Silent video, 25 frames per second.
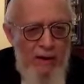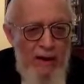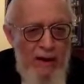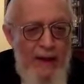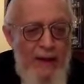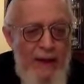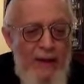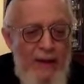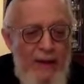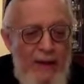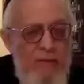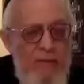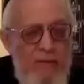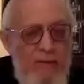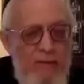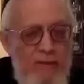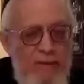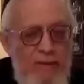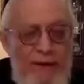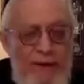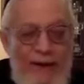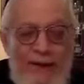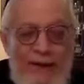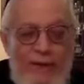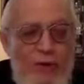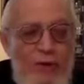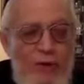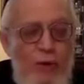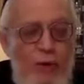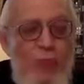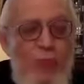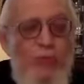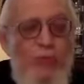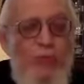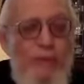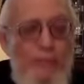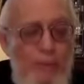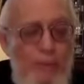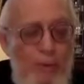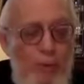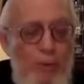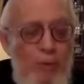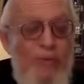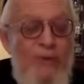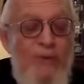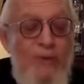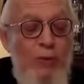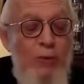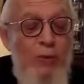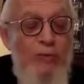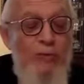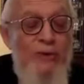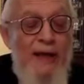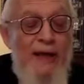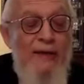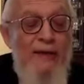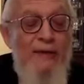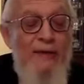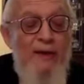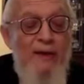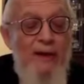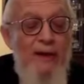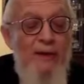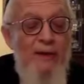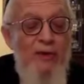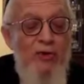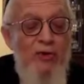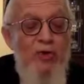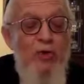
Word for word: and factually, who's the who's who's at the